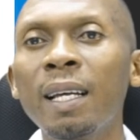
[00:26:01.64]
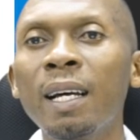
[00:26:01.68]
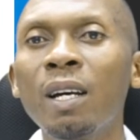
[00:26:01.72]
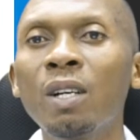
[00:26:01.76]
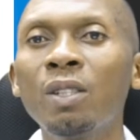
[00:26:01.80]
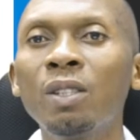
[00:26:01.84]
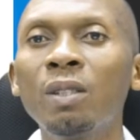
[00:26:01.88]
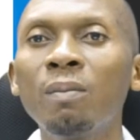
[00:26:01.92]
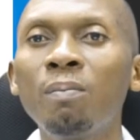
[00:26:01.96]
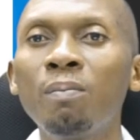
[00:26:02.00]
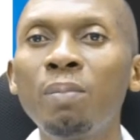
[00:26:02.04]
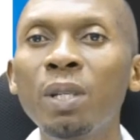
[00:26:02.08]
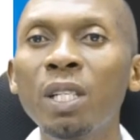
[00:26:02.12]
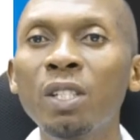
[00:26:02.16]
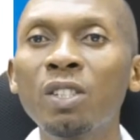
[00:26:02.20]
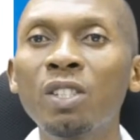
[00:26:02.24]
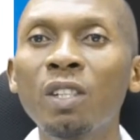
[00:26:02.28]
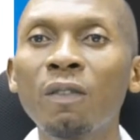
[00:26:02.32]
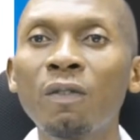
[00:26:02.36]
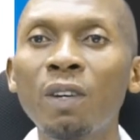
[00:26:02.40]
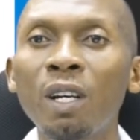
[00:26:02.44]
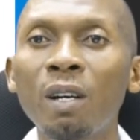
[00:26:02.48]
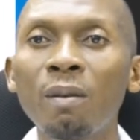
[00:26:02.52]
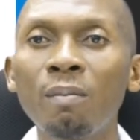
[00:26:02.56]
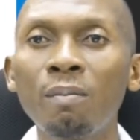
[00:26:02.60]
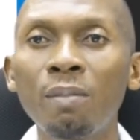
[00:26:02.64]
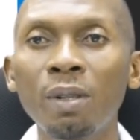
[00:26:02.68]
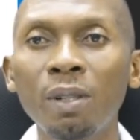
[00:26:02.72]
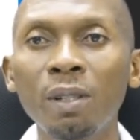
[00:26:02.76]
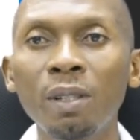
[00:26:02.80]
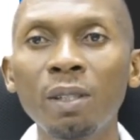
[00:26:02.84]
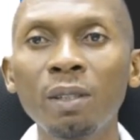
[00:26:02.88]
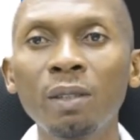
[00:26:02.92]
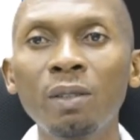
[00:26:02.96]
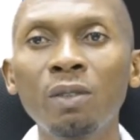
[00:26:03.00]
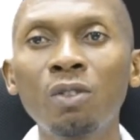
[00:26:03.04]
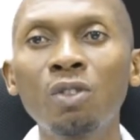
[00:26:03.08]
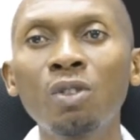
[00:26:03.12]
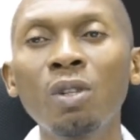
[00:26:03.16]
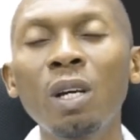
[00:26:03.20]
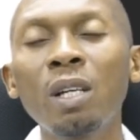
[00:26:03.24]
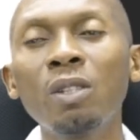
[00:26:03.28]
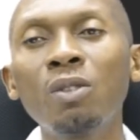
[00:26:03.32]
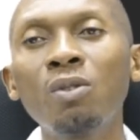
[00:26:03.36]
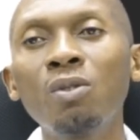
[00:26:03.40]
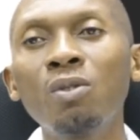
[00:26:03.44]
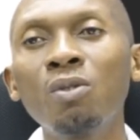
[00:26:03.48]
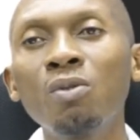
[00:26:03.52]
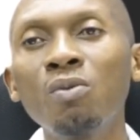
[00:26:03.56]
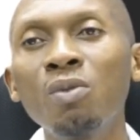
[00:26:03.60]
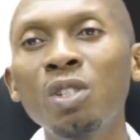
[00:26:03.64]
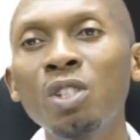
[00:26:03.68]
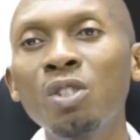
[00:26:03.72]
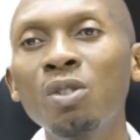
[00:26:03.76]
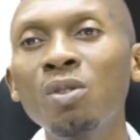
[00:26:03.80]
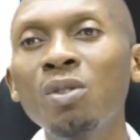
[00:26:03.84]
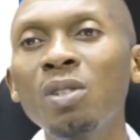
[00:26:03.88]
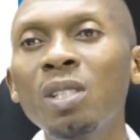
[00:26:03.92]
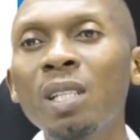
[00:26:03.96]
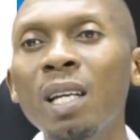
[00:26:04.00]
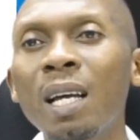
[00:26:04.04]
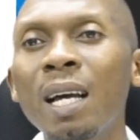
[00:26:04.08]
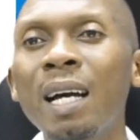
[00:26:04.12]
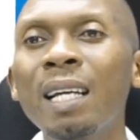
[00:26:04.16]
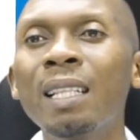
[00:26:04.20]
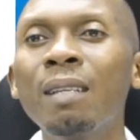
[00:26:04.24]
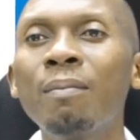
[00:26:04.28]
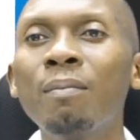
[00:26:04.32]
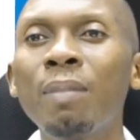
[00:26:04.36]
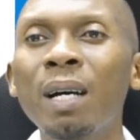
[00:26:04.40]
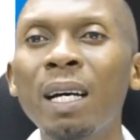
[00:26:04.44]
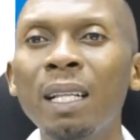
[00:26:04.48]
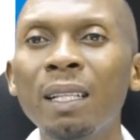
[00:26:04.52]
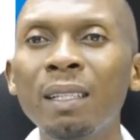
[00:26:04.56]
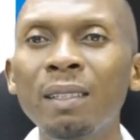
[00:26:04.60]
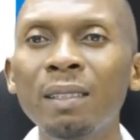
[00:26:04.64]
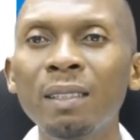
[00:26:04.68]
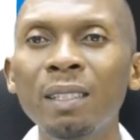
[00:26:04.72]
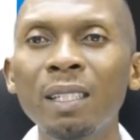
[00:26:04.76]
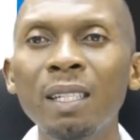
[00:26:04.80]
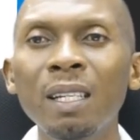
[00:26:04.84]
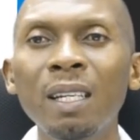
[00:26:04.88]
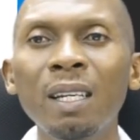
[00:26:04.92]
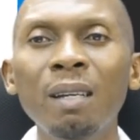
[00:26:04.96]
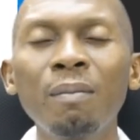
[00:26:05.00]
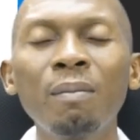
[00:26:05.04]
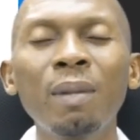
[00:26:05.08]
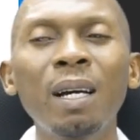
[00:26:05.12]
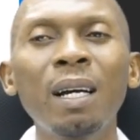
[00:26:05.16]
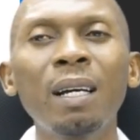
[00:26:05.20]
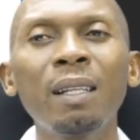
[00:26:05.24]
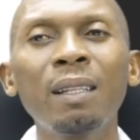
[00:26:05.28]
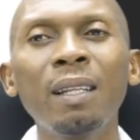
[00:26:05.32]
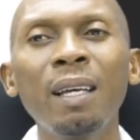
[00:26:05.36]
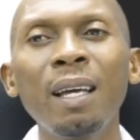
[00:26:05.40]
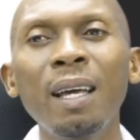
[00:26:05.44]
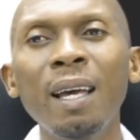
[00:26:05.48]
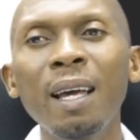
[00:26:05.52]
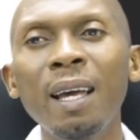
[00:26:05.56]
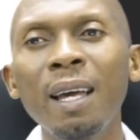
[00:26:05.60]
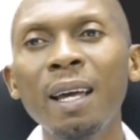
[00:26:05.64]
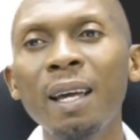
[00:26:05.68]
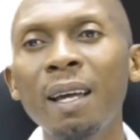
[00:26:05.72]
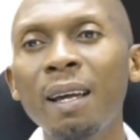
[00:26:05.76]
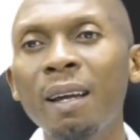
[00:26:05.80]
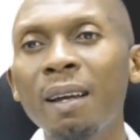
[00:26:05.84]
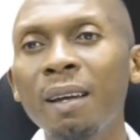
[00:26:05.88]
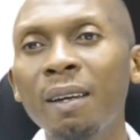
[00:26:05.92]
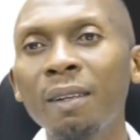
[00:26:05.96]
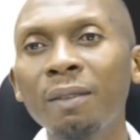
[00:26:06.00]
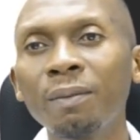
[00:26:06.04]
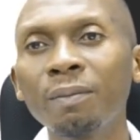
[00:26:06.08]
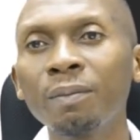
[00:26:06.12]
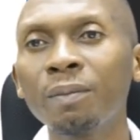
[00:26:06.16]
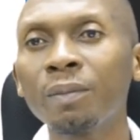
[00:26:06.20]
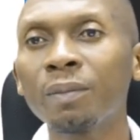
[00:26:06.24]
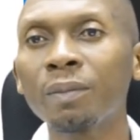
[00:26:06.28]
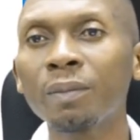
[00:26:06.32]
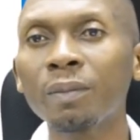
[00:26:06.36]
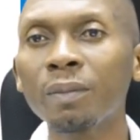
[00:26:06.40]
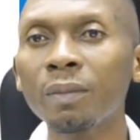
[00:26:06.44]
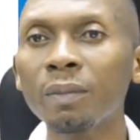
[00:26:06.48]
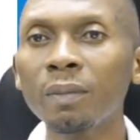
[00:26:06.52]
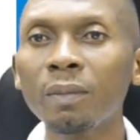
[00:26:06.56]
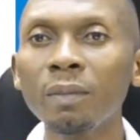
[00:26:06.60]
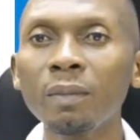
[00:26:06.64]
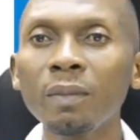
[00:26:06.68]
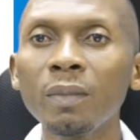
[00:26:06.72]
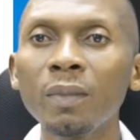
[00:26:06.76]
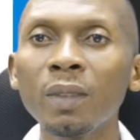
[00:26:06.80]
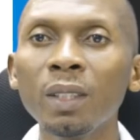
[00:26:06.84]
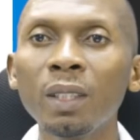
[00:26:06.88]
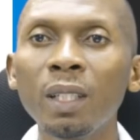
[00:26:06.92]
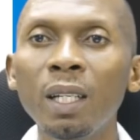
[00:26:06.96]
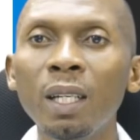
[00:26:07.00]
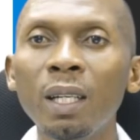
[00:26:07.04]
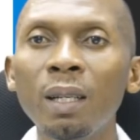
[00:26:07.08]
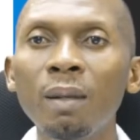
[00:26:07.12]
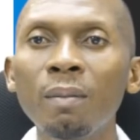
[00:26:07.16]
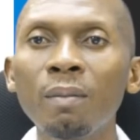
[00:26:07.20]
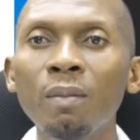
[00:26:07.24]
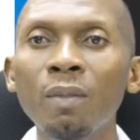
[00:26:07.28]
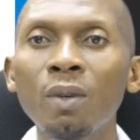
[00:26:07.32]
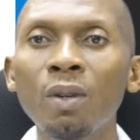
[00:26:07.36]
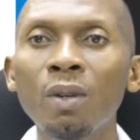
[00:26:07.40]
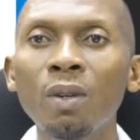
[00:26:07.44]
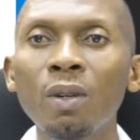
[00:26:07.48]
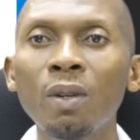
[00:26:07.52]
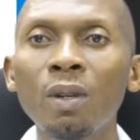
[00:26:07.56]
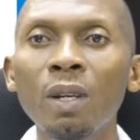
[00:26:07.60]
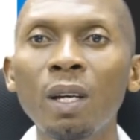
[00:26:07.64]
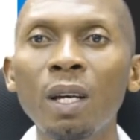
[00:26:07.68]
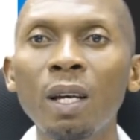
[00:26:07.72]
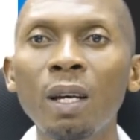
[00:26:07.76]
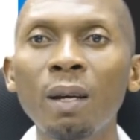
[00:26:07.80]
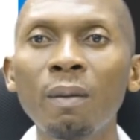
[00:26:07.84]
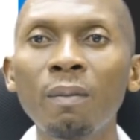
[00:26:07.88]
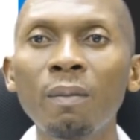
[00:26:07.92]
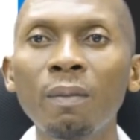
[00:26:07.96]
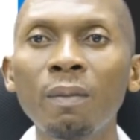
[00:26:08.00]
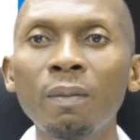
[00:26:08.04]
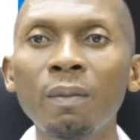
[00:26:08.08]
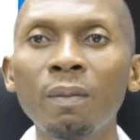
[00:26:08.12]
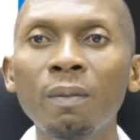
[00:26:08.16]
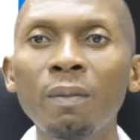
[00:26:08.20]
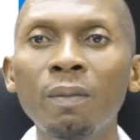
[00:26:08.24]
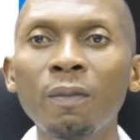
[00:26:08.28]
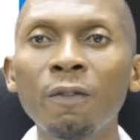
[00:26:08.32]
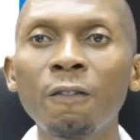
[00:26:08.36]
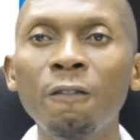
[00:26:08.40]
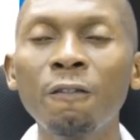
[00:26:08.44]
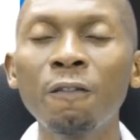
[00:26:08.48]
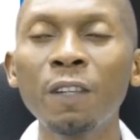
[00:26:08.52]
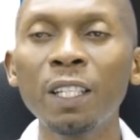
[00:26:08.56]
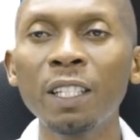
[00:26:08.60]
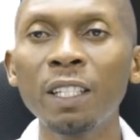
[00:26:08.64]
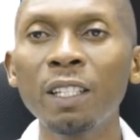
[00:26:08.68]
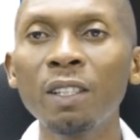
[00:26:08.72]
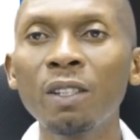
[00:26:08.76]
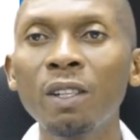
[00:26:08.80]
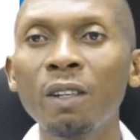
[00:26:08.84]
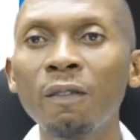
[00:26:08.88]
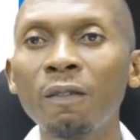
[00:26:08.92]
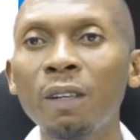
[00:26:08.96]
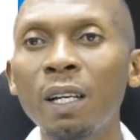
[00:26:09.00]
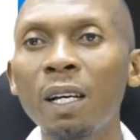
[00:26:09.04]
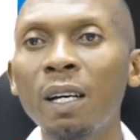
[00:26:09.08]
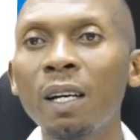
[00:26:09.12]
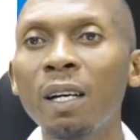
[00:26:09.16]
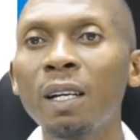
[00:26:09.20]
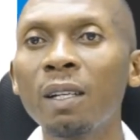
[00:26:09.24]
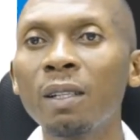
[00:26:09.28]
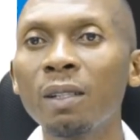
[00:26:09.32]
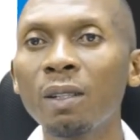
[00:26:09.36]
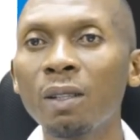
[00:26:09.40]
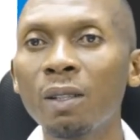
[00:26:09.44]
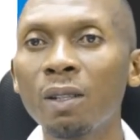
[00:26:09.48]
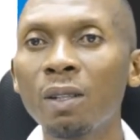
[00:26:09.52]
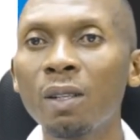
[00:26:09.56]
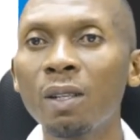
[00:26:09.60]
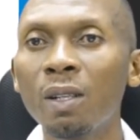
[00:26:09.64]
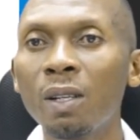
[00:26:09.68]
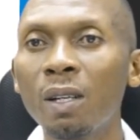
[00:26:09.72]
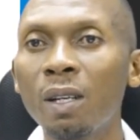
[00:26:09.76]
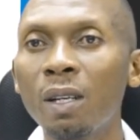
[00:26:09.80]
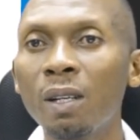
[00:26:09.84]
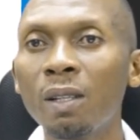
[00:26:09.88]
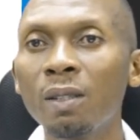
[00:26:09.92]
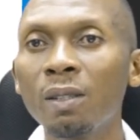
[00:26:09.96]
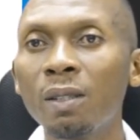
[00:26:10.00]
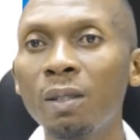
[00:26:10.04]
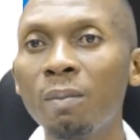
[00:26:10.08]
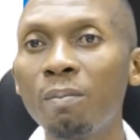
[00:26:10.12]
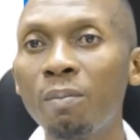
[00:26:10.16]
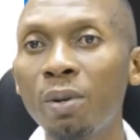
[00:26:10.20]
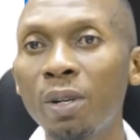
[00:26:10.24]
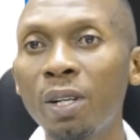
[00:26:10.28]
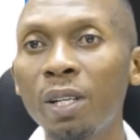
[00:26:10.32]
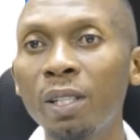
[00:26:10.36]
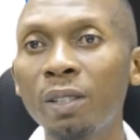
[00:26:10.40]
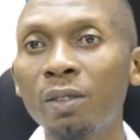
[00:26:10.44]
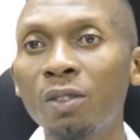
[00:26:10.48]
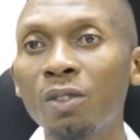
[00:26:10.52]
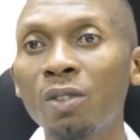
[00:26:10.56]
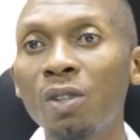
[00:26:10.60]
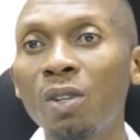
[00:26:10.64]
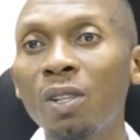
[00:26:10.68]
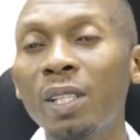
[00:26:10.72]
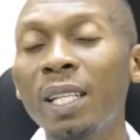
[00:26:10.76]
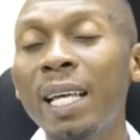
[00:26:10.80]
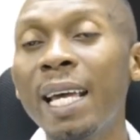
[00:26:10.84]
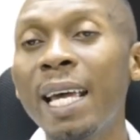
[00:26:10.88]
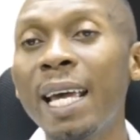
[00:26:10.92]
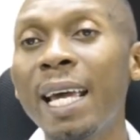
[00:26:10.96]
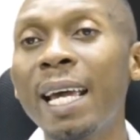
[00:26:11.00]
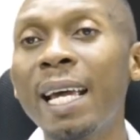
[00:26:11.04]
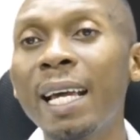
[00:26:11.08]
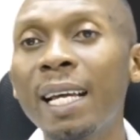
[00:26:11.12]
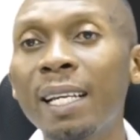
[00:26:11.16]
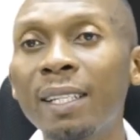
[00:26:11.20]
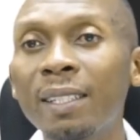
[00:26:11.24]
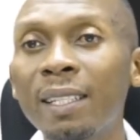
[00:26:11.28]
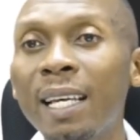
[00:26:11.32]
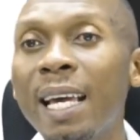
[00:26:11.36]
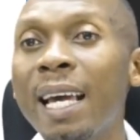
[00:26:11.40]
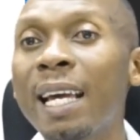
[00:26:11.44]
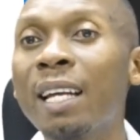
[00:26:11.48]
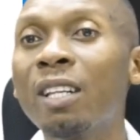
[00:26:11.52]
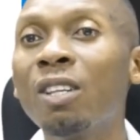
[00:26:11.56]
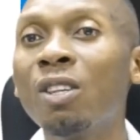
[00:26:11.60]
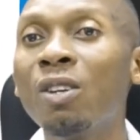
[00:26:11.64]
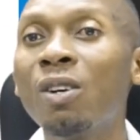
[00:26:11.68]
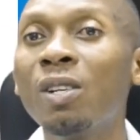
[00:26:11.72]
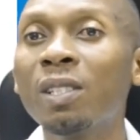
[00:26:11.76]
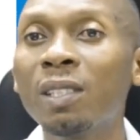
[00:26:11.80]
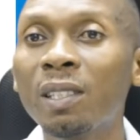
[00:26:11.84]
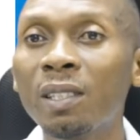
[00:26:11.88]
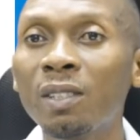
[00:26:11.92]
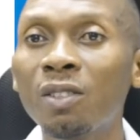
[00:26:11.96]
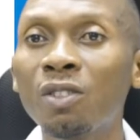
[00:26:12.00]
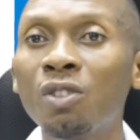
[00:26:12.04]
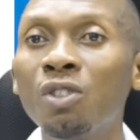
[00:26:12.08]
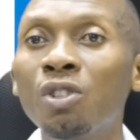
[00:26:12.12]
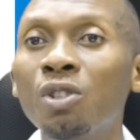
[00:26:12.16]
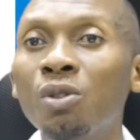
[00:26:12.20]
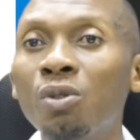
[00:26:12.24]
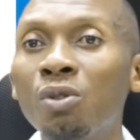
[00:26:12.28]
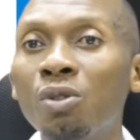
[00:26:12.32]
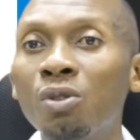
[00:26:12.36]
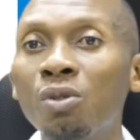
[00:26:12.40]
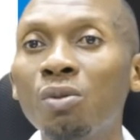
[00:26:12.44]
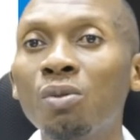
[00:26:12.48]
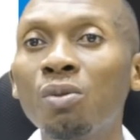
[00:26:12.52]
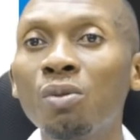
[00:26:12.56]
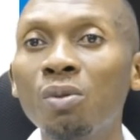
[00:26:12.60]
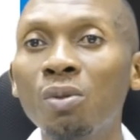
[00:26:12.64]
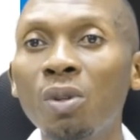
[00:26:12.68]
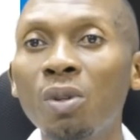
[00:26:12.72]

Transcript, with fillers: now the beaks of our birds to reduce cannibalism and egg um, um, feeding of our, the birds on eggs. Egg loss is due to